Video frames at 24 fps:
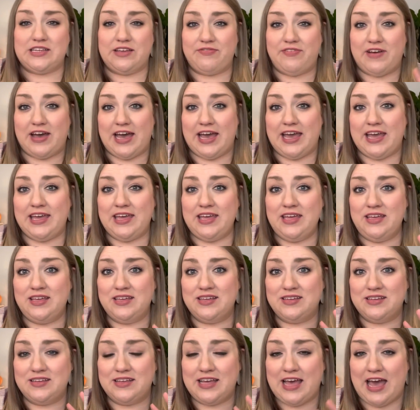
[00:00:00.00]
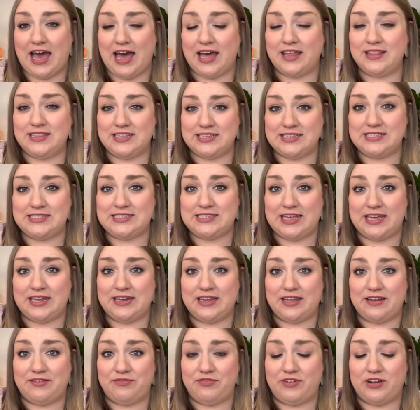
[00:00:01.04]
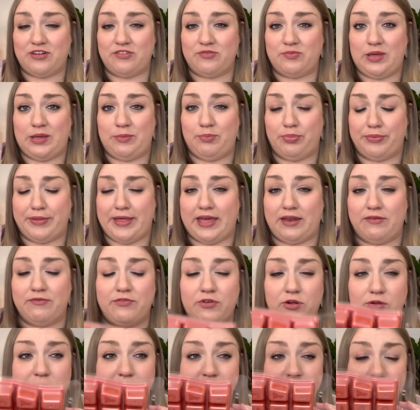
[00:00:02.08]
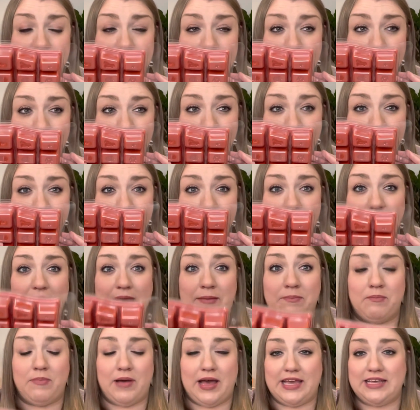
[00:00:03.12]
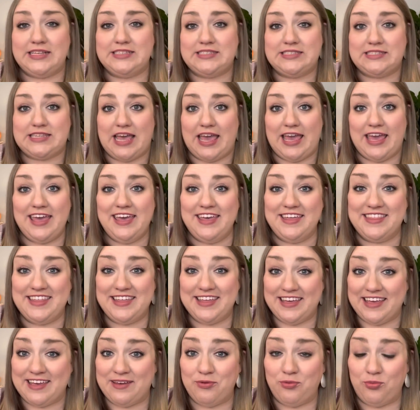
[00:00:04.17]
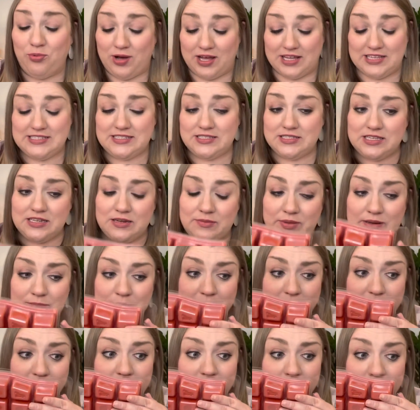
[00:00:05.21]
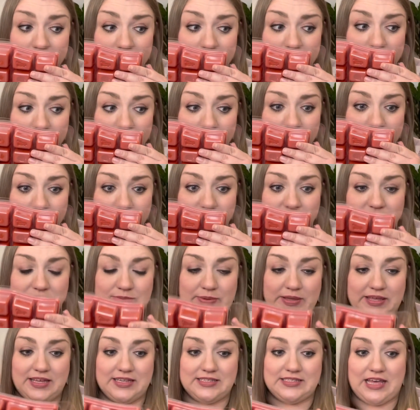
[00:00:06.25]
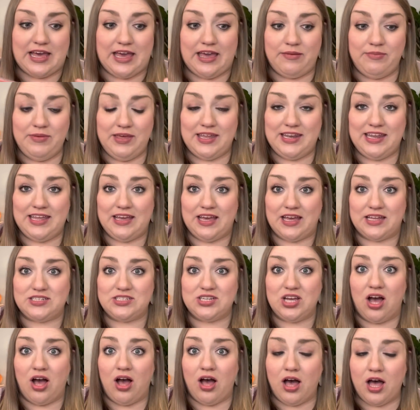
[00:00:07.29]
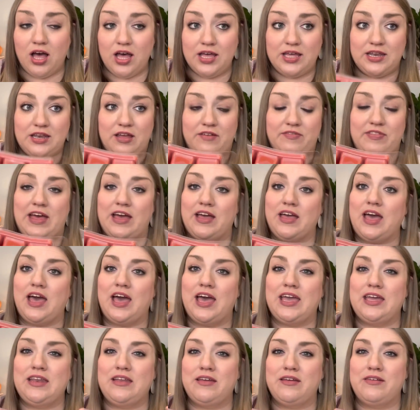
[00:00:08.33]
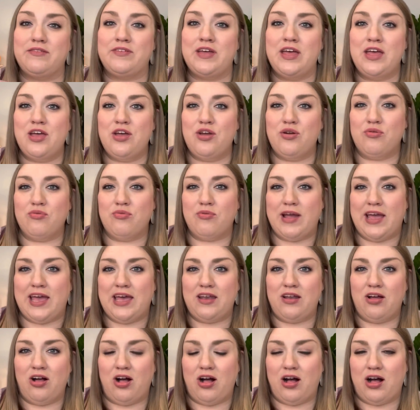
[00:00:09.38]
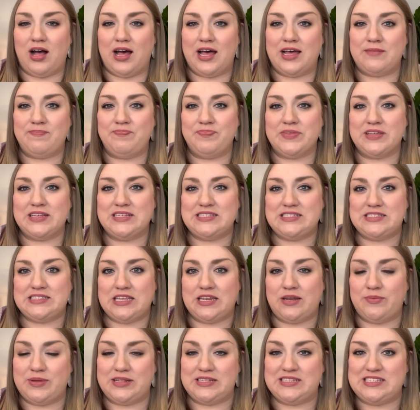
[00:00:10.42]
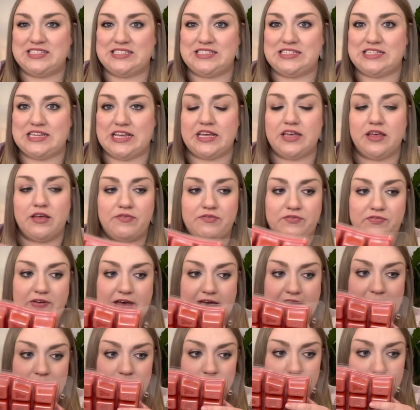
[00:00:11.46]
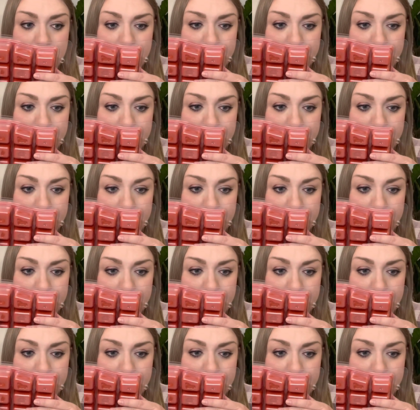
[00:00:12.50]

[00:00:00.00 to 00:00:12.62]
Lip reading: if I had this scent in front of me blindfolded, I might say that it was cinnamon bear, just because I am getting a ton of that kind of red hot cinnamon stick vibe.